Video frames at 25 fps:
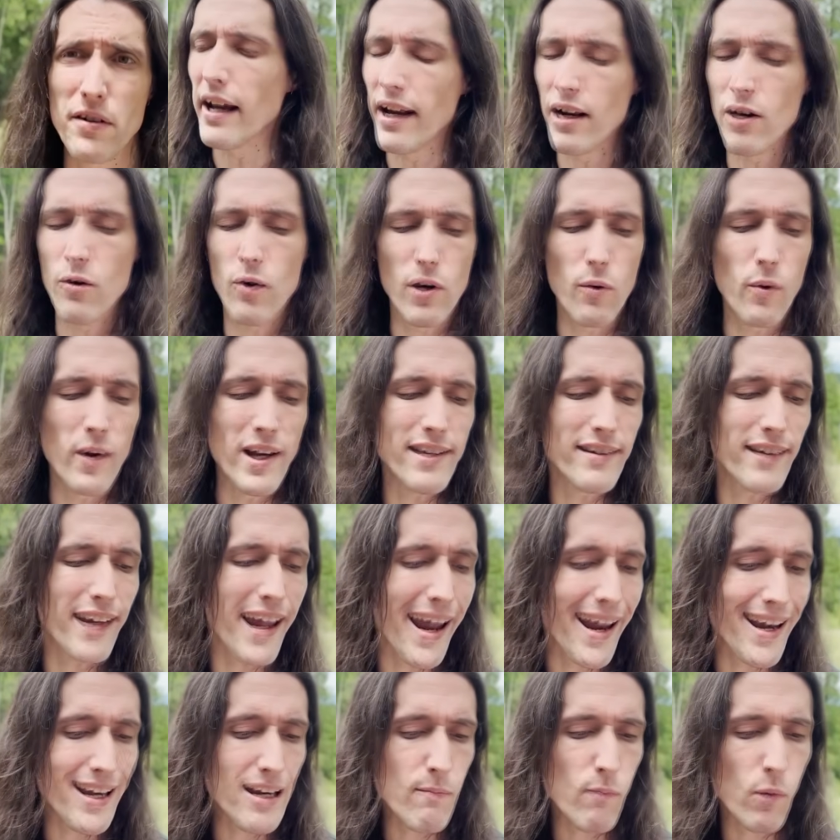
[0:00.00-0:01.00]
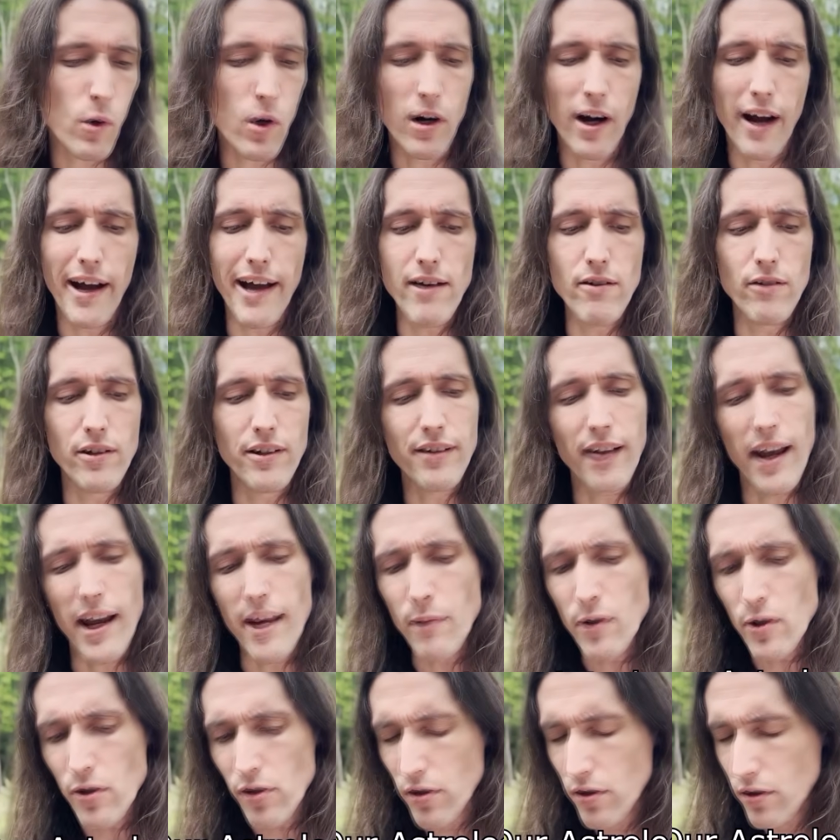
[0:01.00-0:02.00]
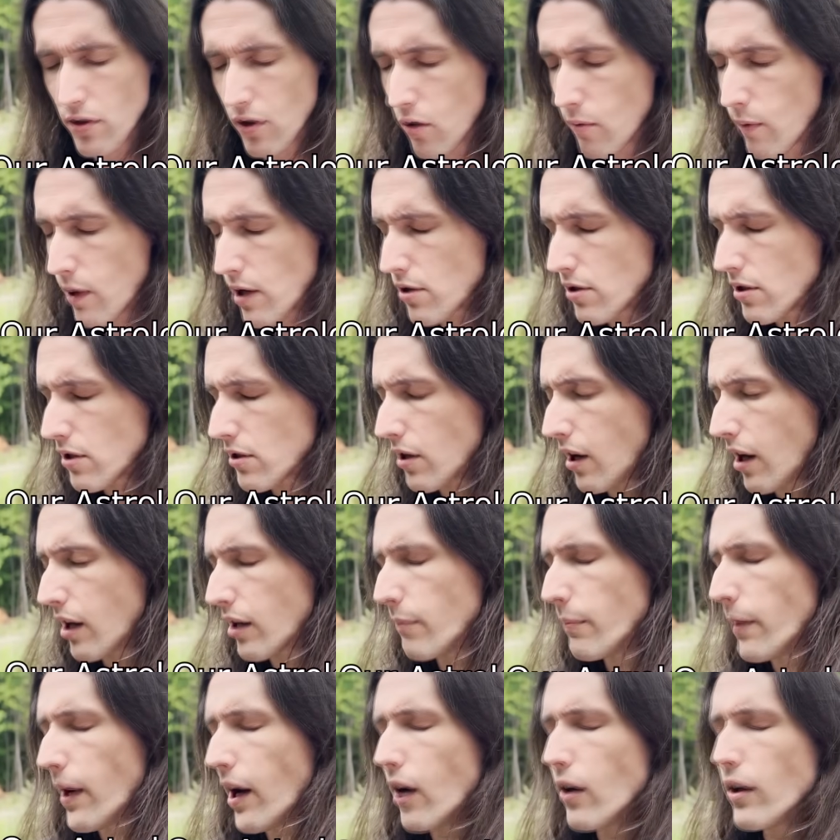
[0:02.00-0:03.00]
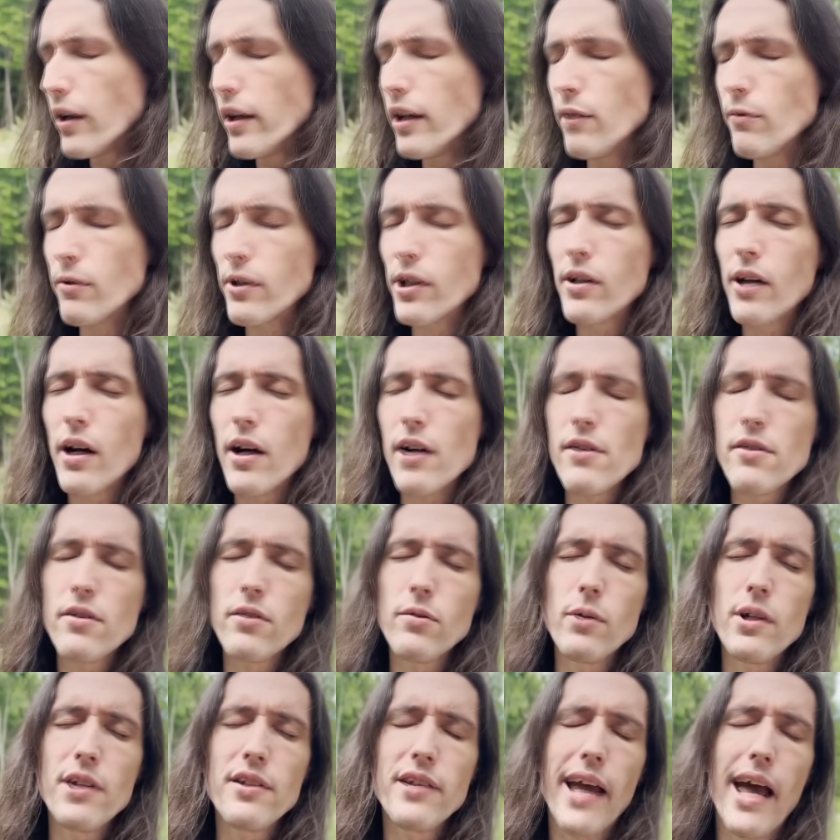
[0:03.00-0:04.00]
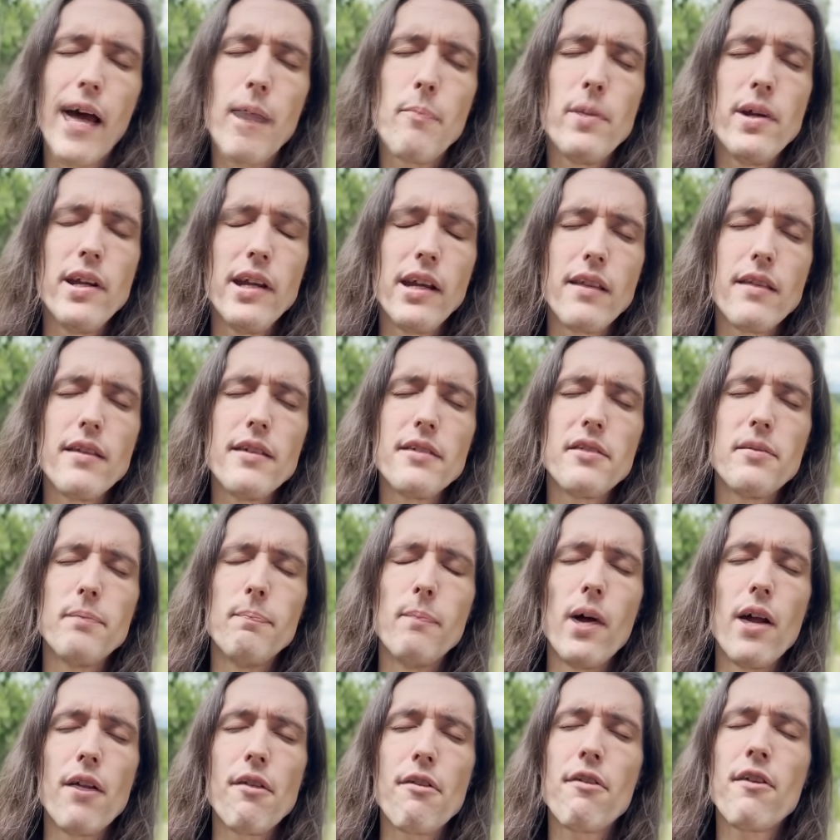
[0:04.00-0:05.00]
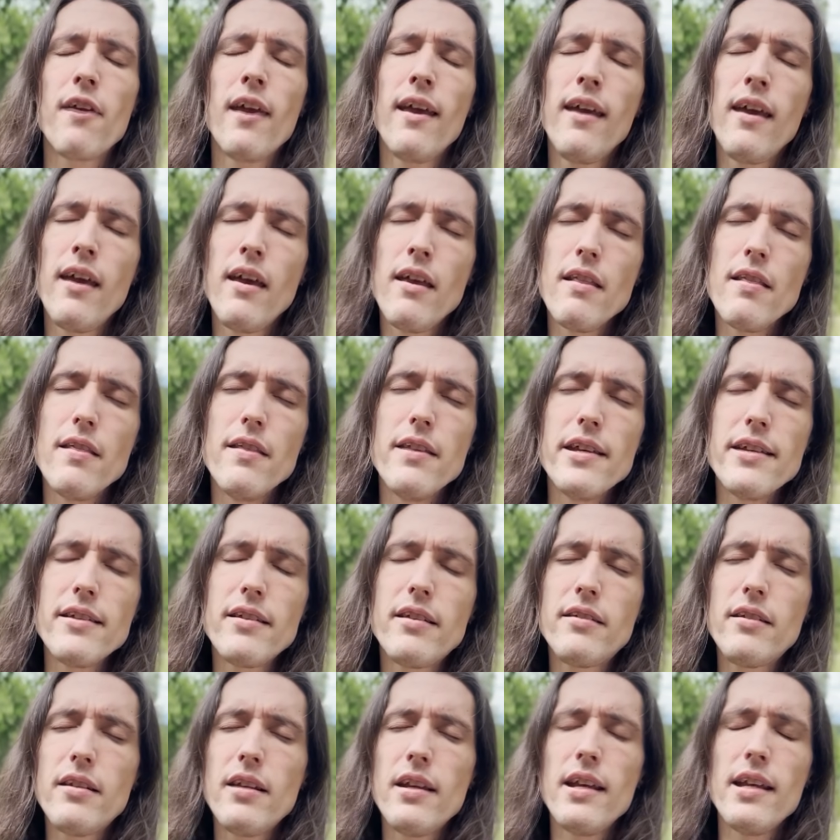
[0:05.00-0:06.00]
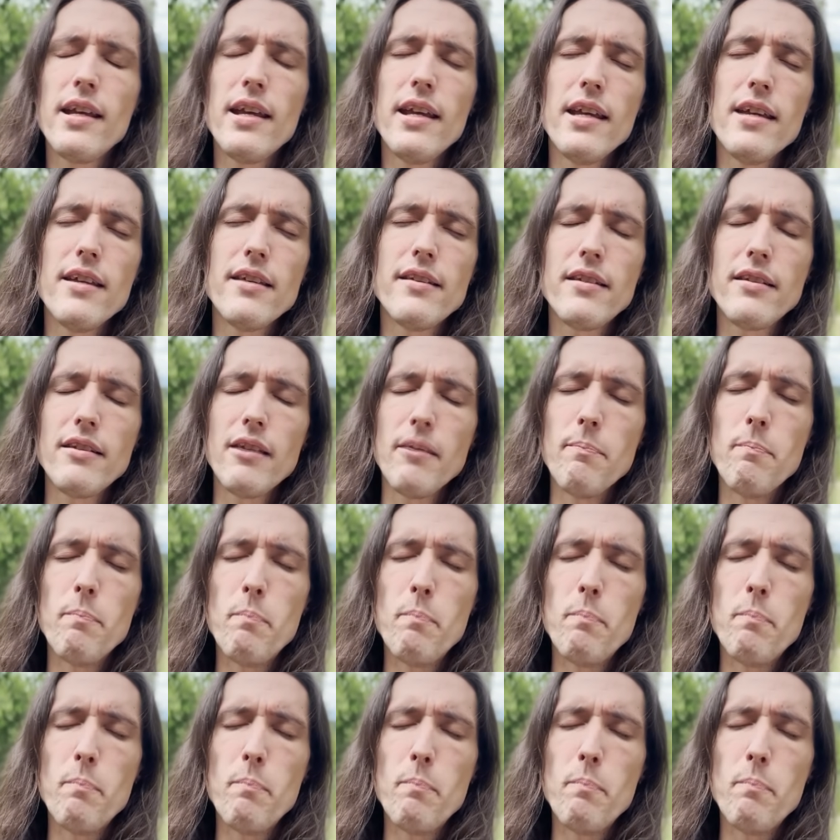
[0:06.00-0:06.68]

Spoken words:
I don't want to waste any more idle time. There's so much to talk about in regards to what's happening this month. This is the